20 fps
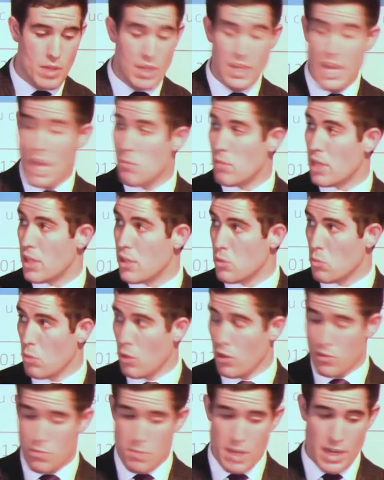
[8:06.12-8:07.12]
namely the
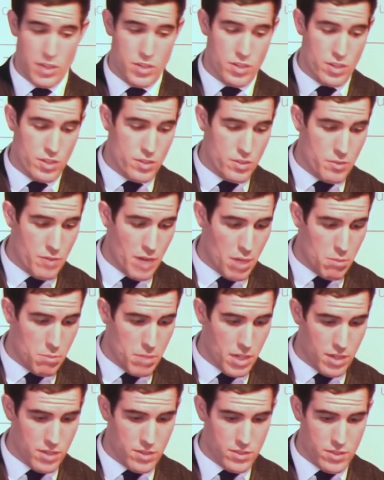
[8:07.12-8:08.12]
ones mentioned, Iran and
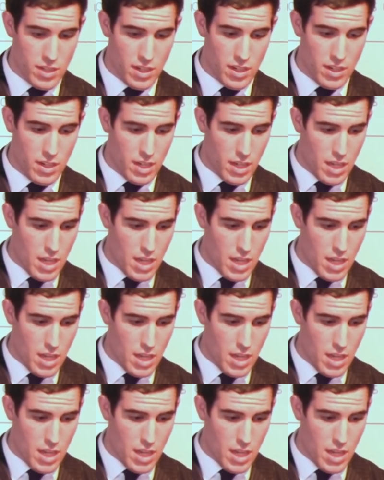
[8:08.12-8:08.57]
Pakistan.